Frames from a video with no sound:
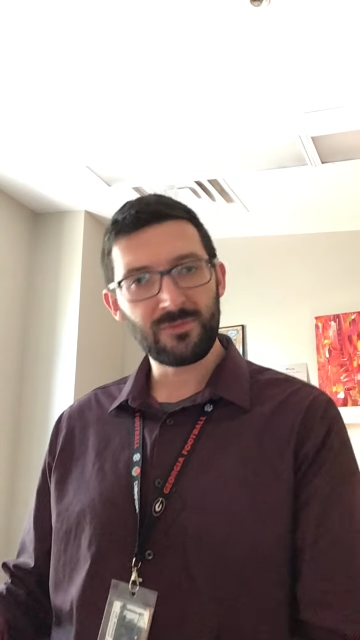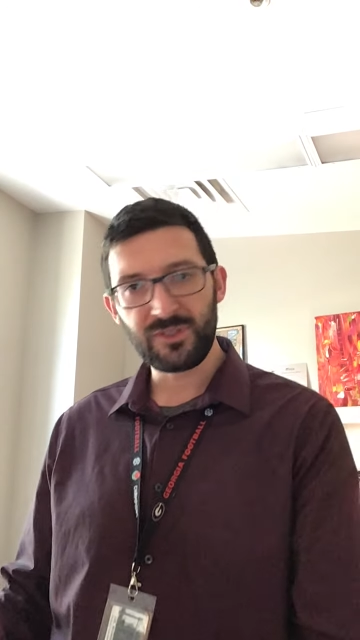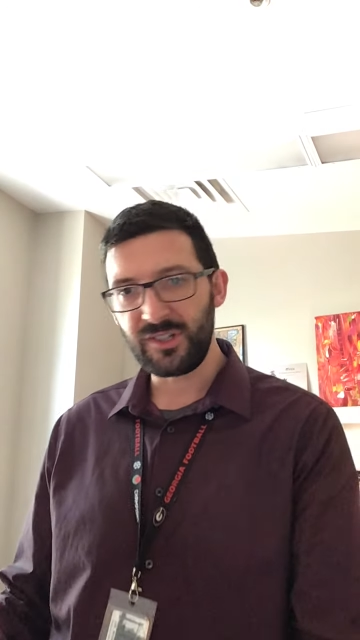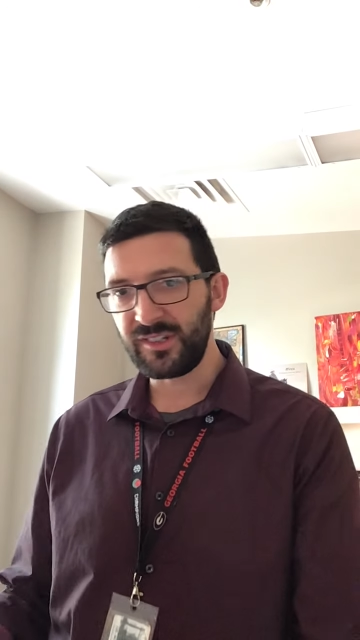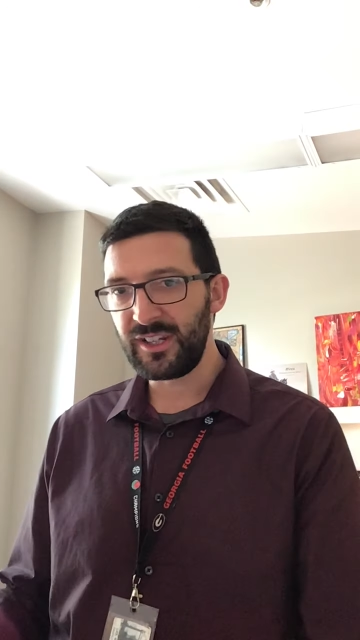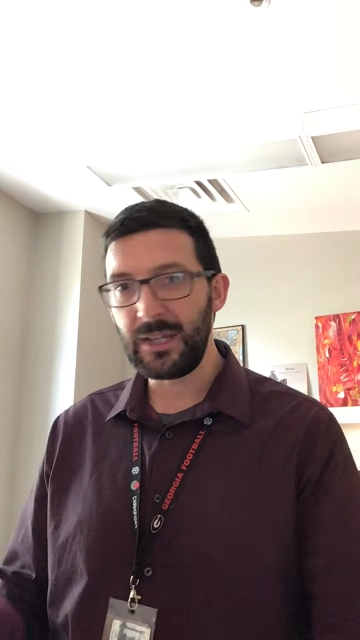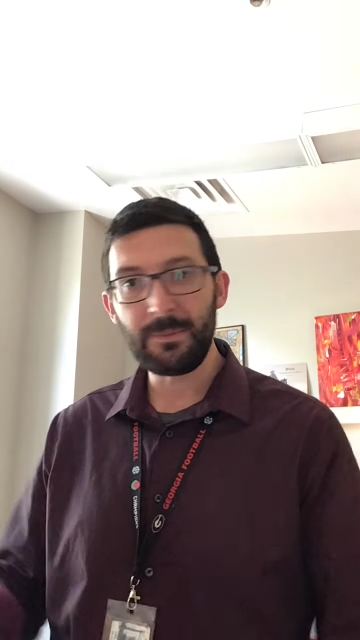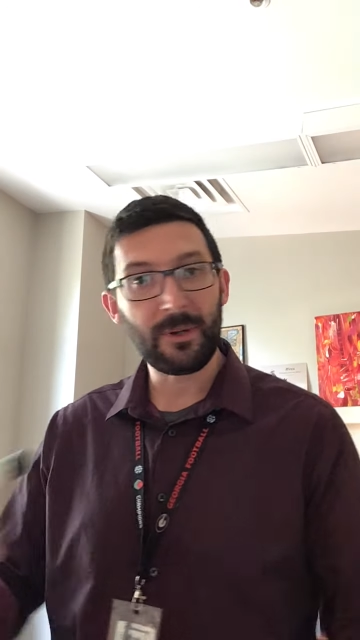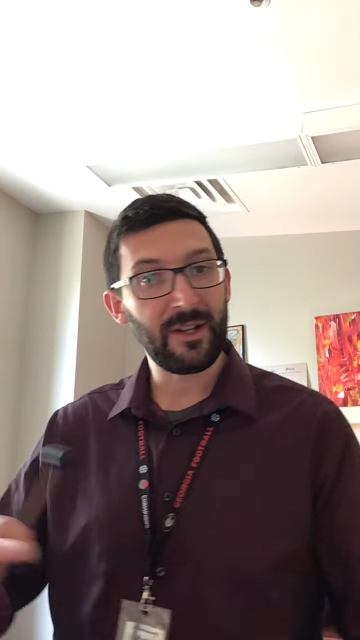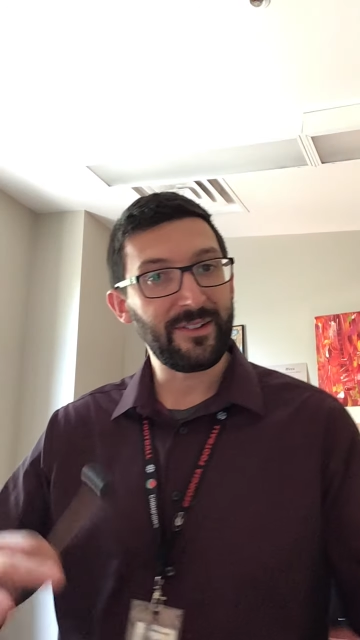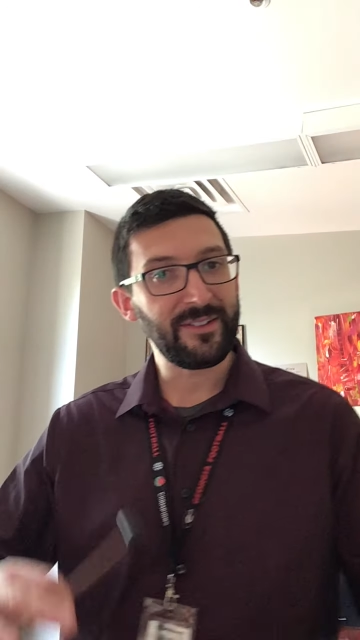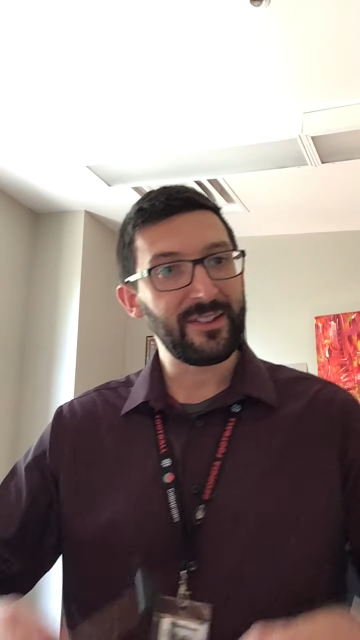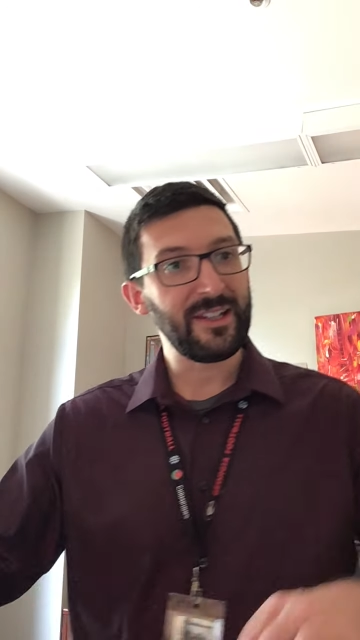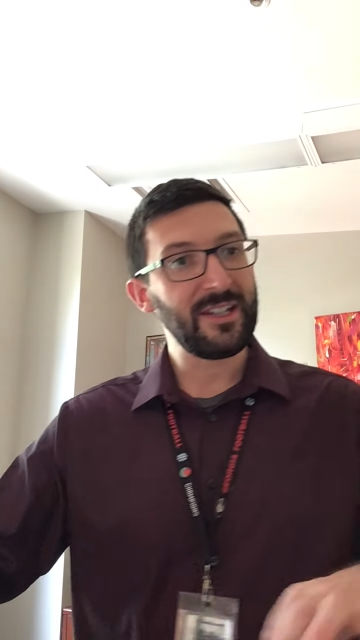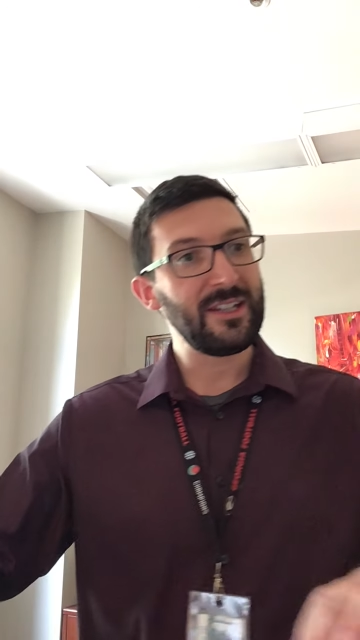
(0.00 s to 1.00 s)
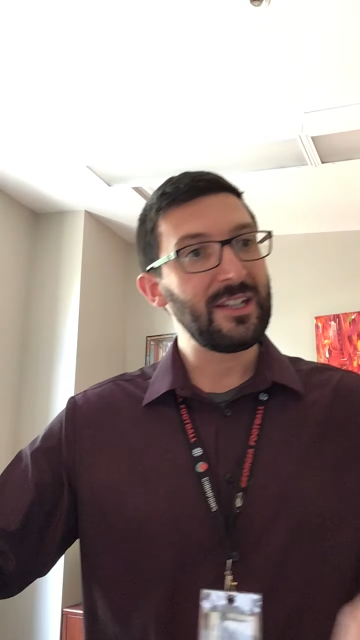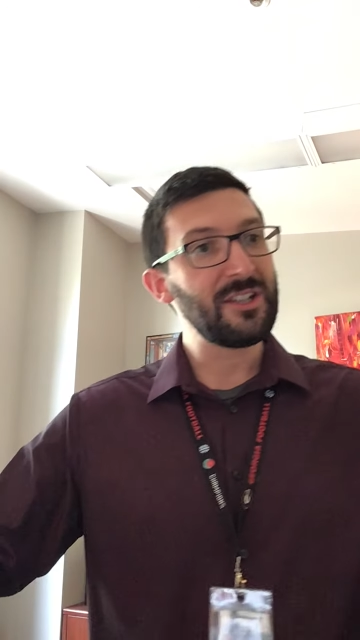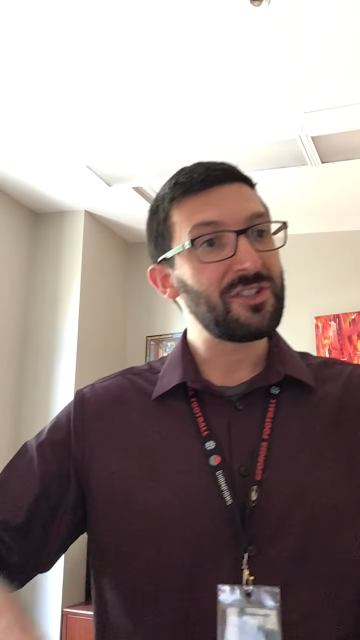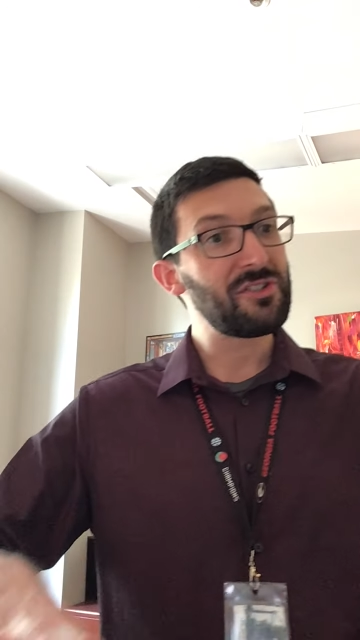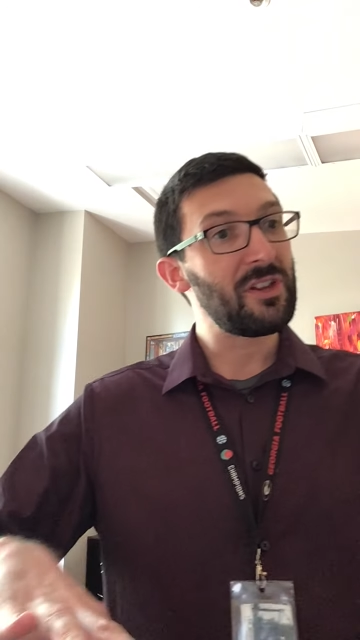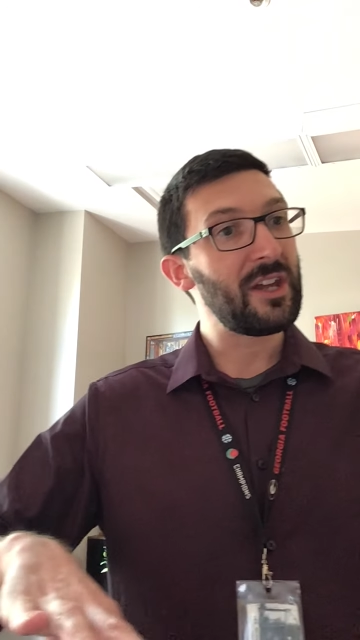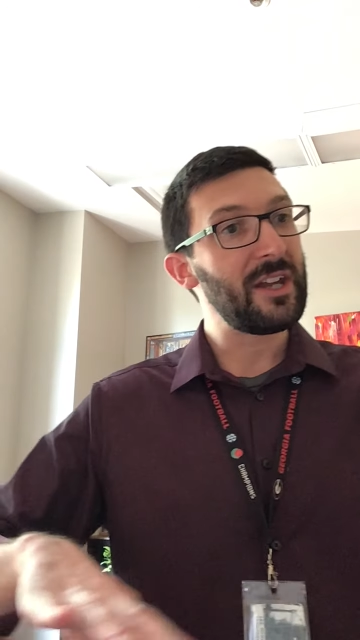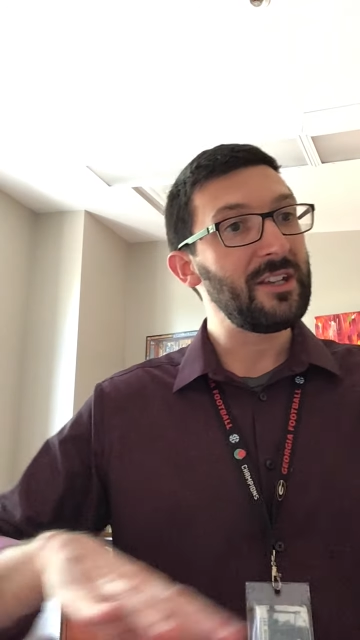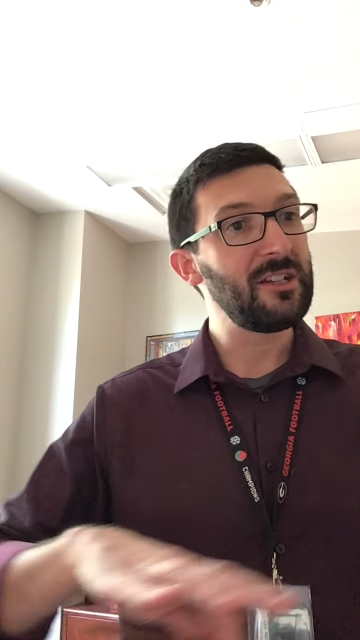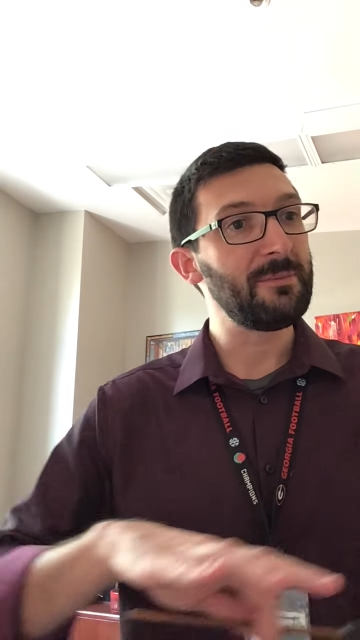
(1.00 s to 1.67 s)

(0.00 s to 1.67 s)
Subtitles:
just keep isolating each line.